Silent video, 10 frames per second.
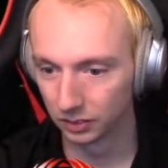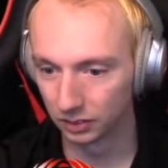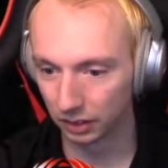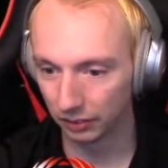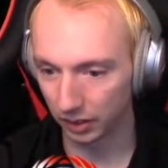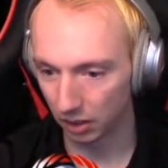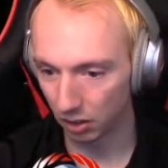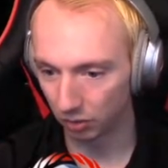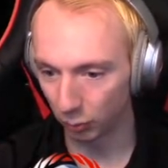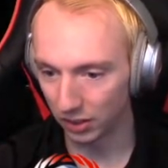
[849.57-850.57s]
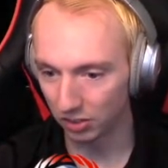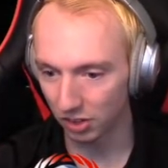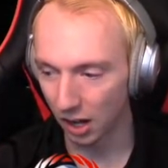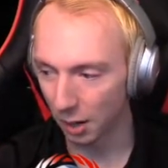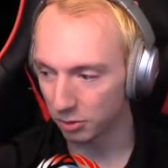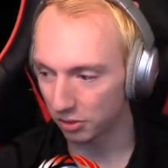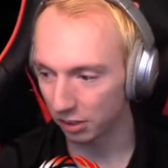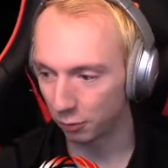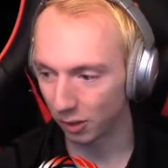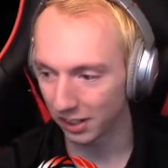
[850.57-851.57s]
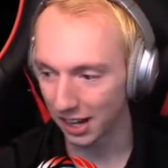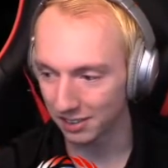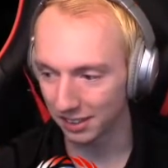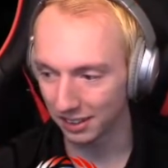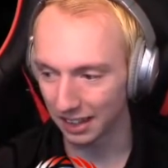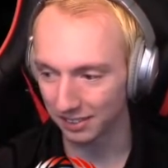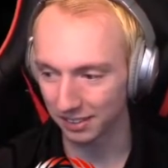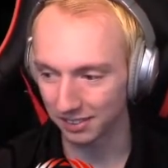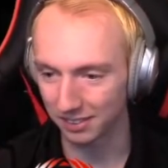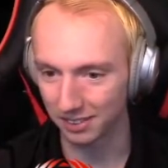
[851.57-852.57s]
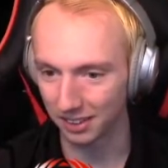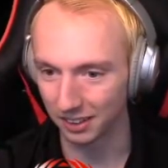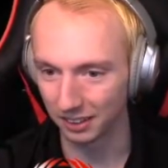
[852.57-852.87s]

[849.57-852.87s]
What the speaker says: There we go. Wind is calm, just like forecasted. That's nice to see.